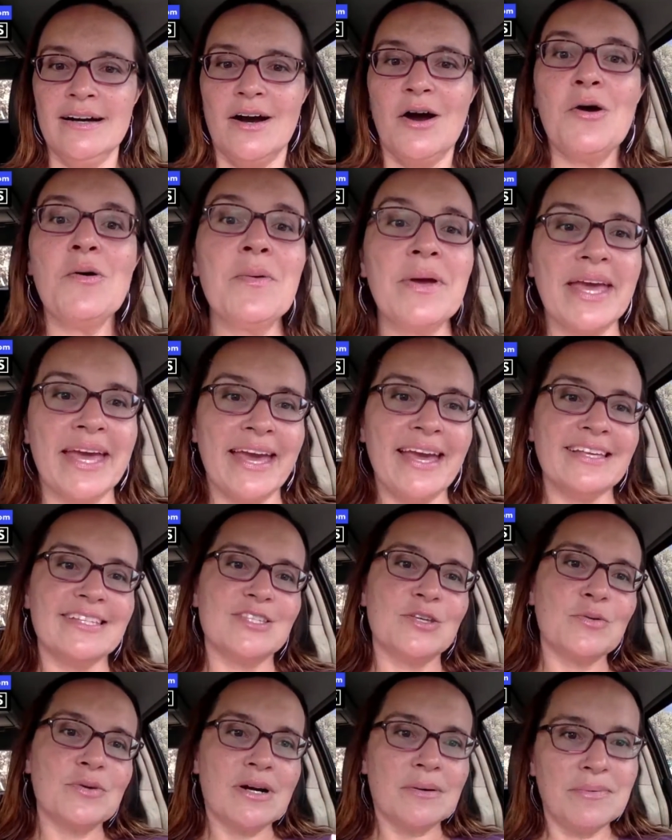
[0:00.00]
Okay,
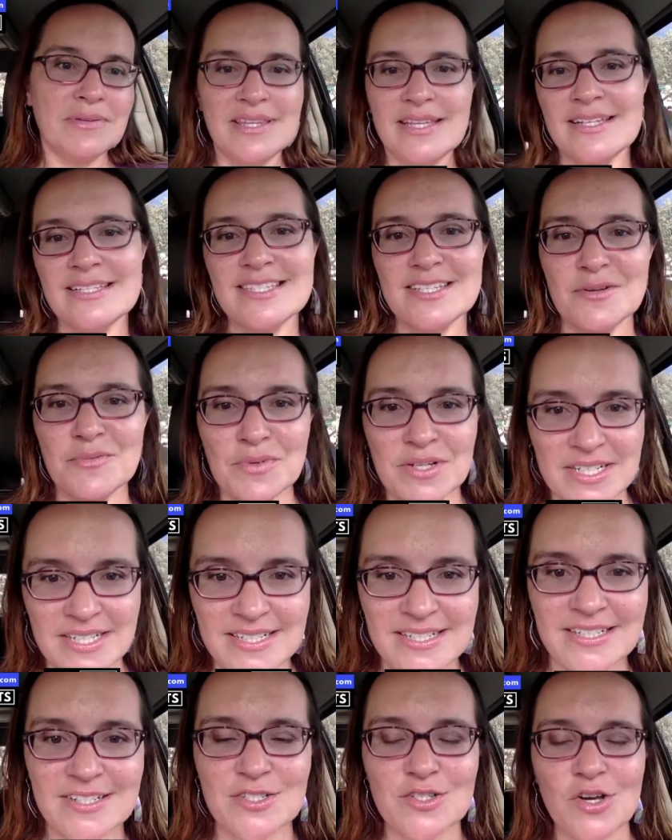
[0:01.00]
so a couple things that I want
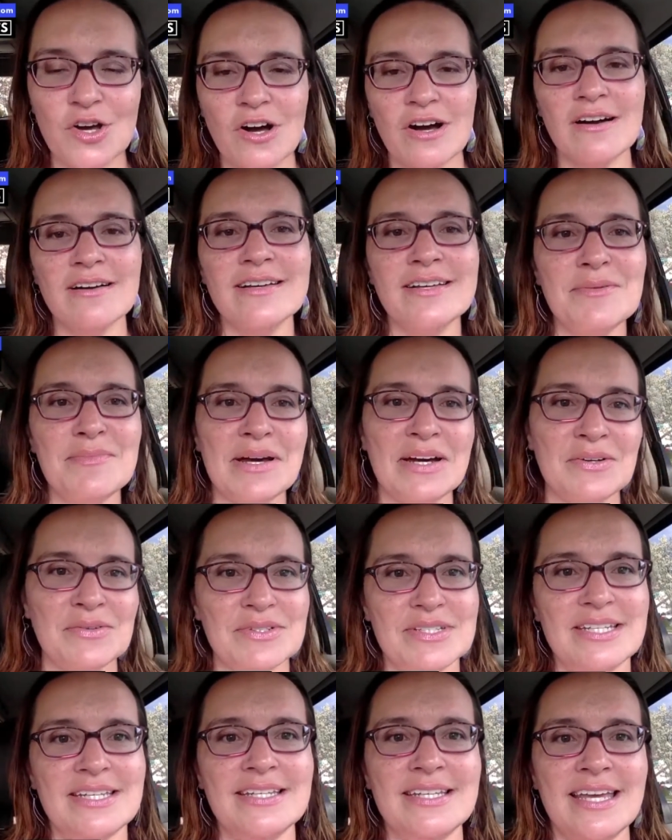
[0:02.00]
to talk about
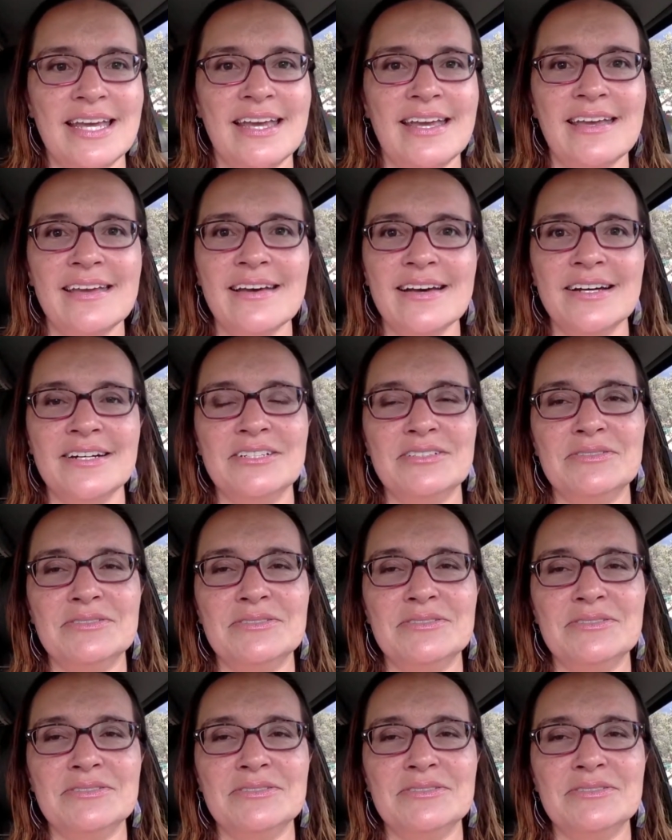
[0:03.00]
today. I